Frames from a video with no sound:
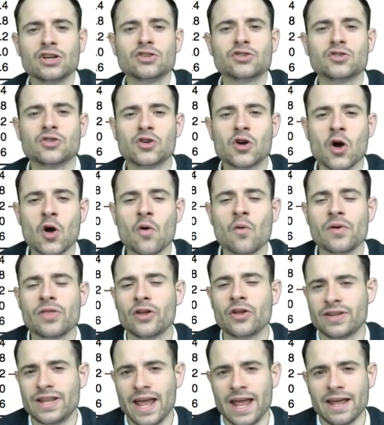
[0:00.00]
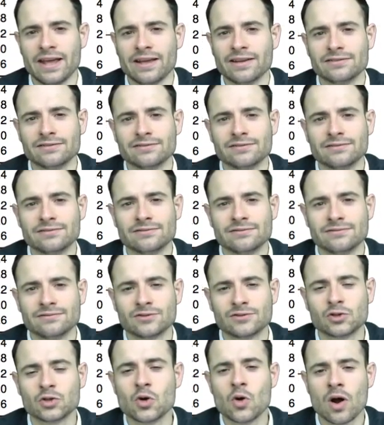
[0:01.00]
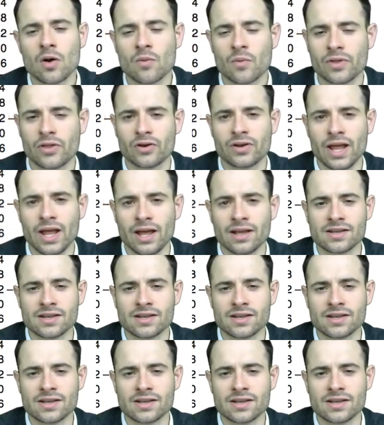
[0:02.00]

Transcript: to go with their day, to go on with their day.